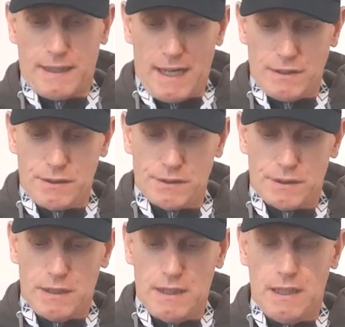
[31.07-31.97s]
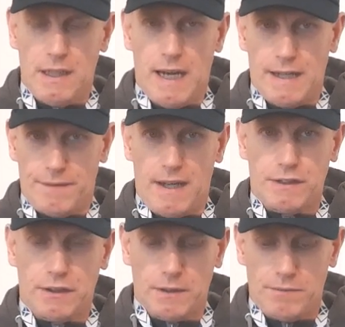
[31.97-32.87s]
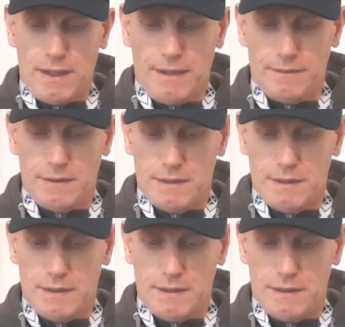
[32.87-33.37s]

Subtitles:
answers, and I've answered them right.